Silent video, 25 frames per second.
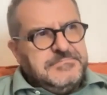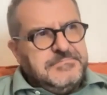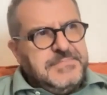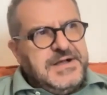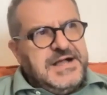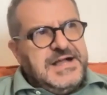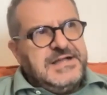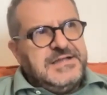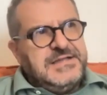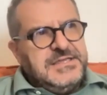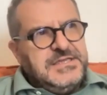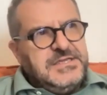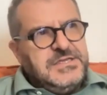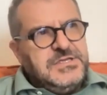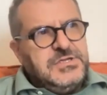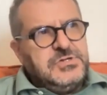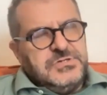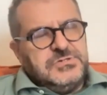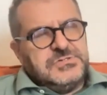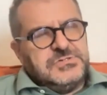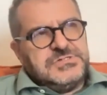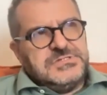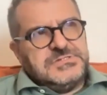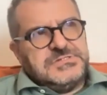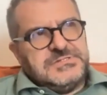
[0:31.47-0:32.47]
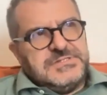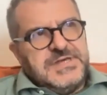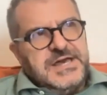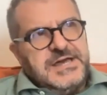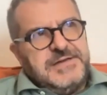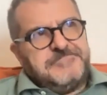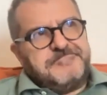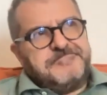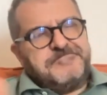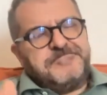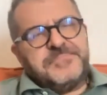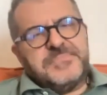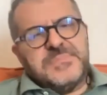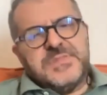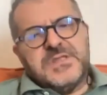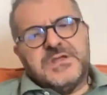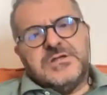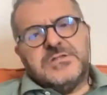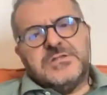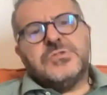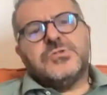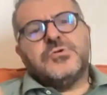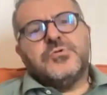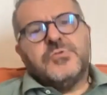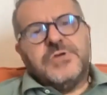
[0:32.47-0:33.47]
but he uses them
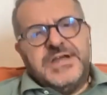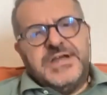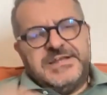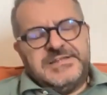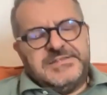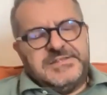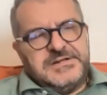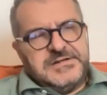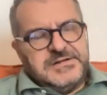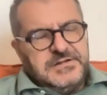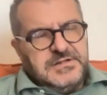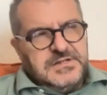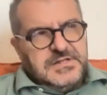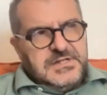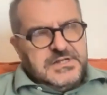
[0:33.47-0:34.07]
together.